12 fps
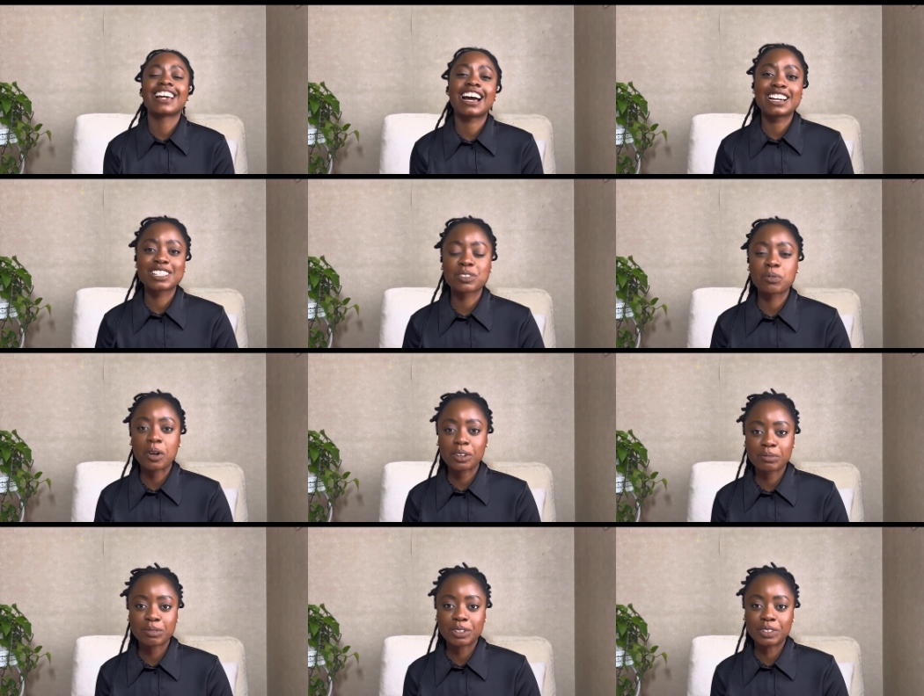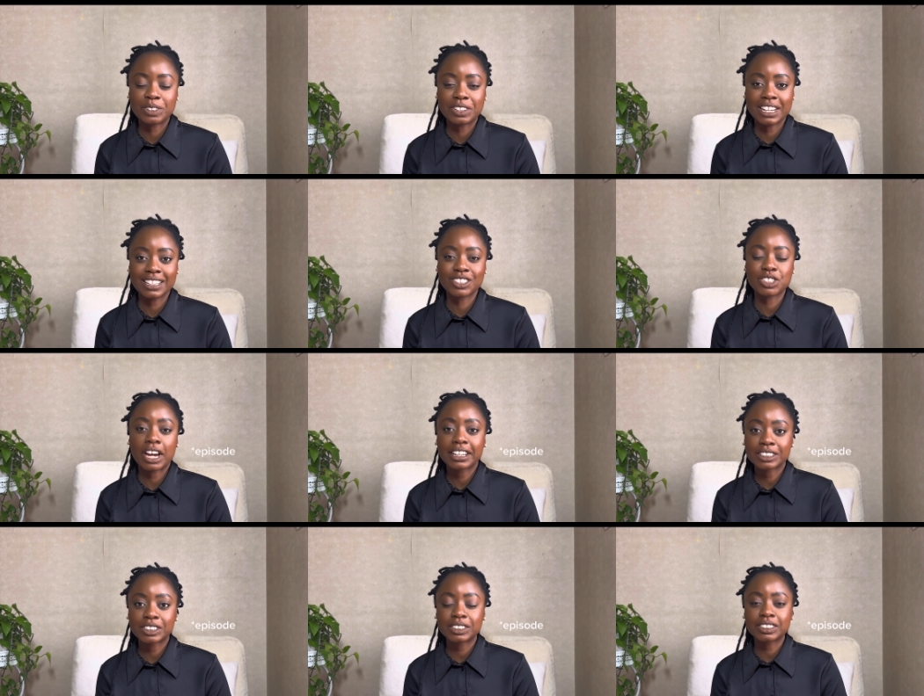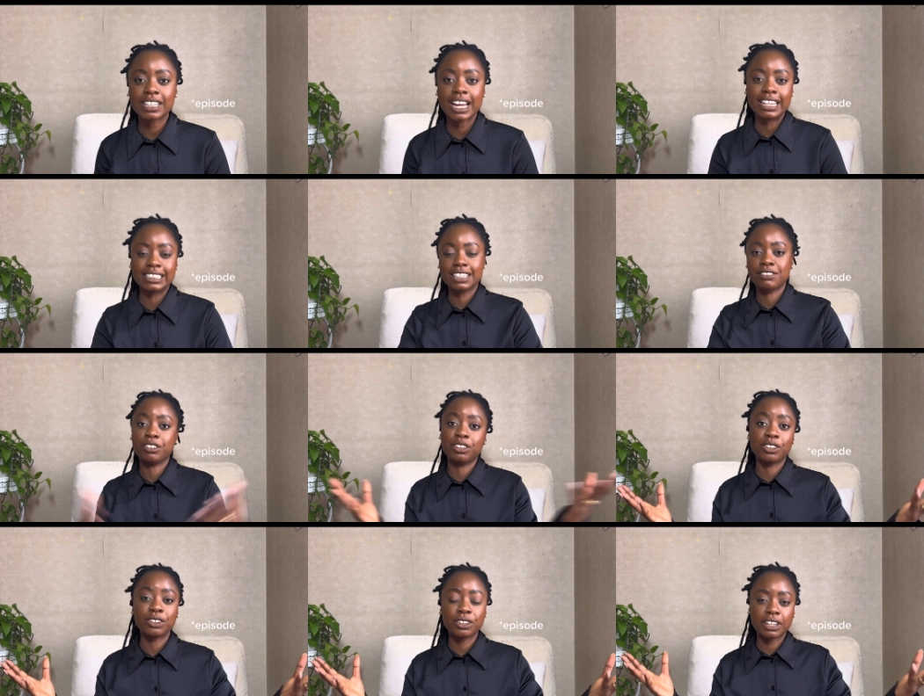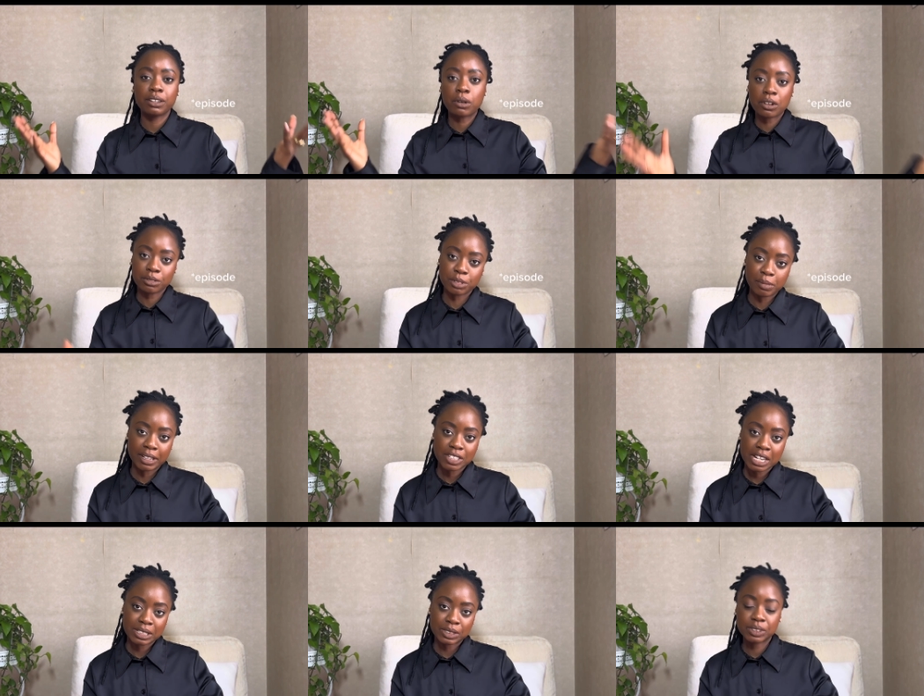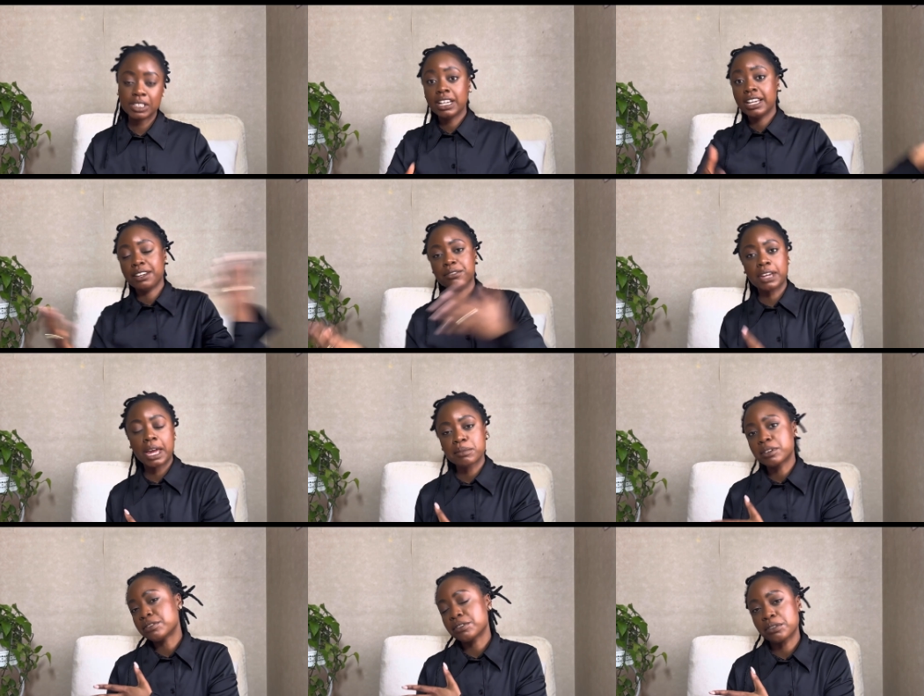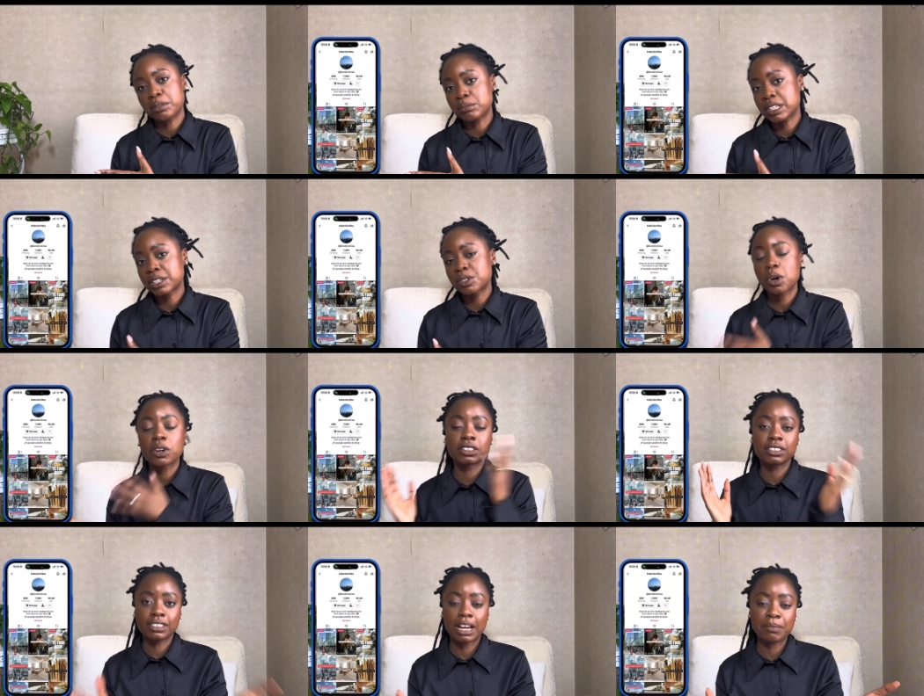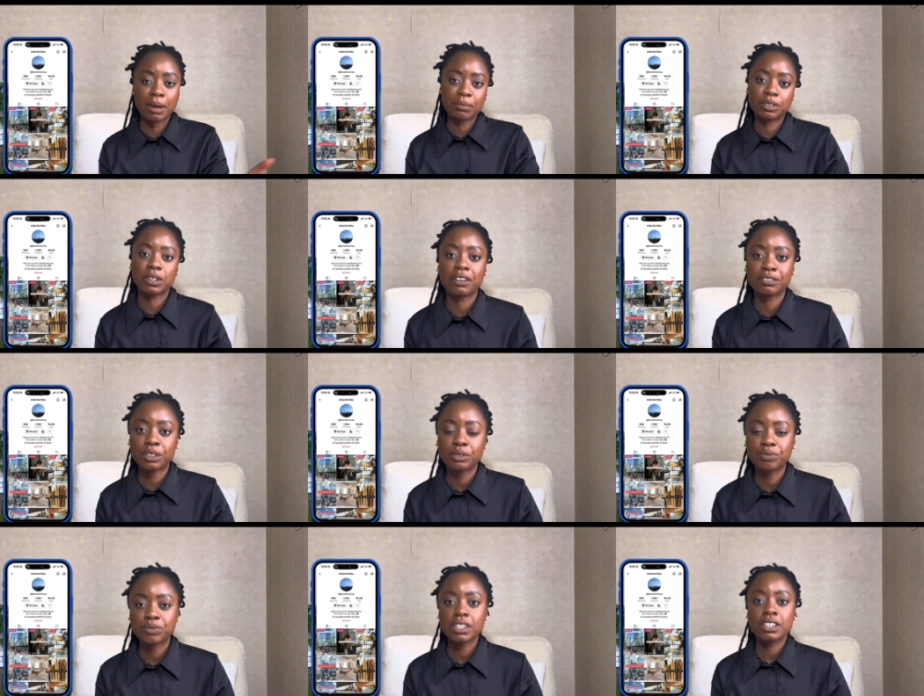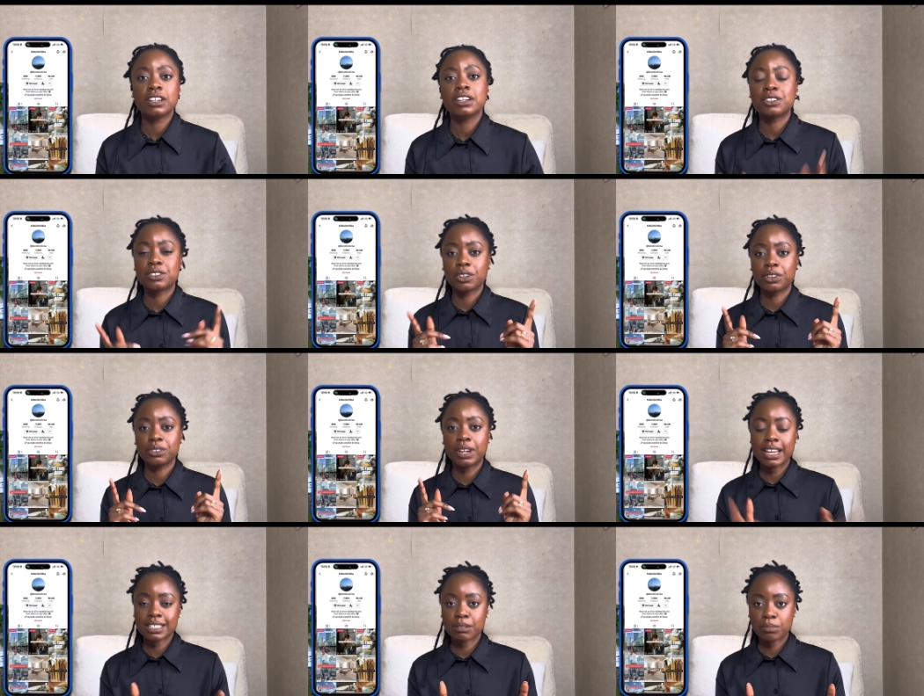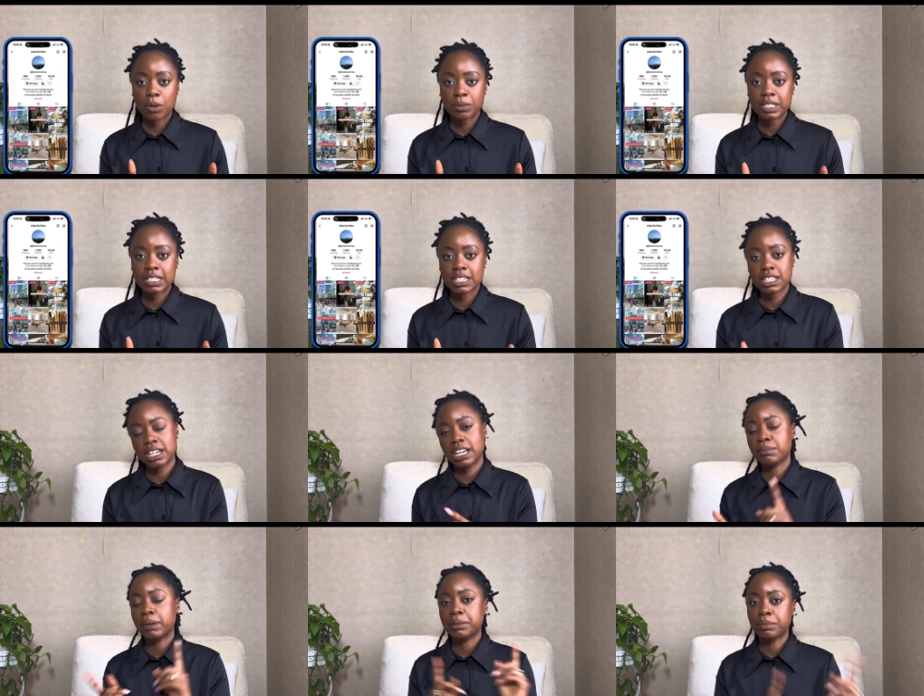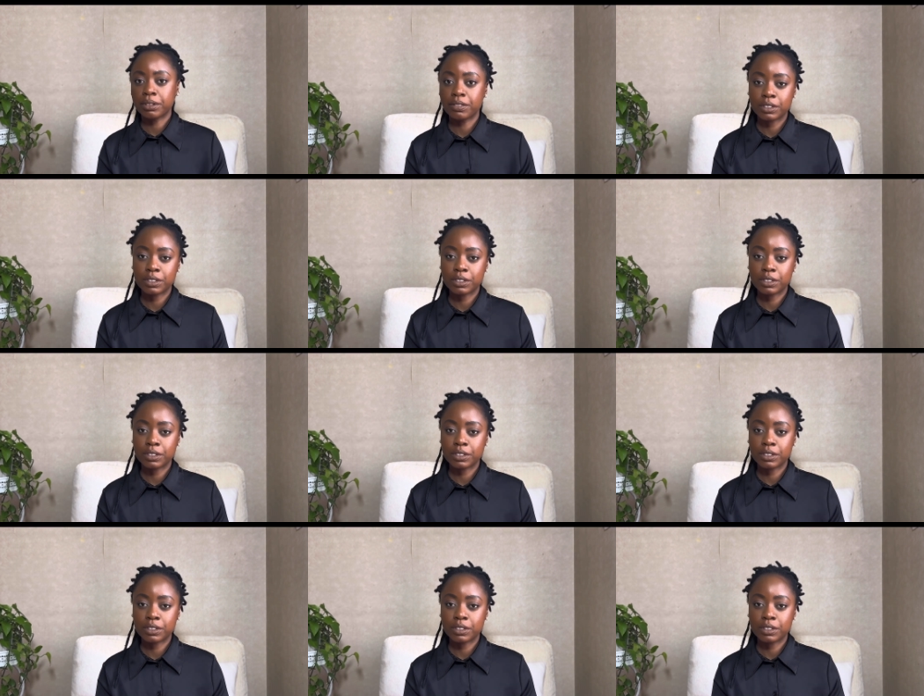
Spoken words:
guys, welcome to today's channel, and if you're new here, welcome to my channel. If you came over from TikTok, I'm happy to have you. So as I promised in my previous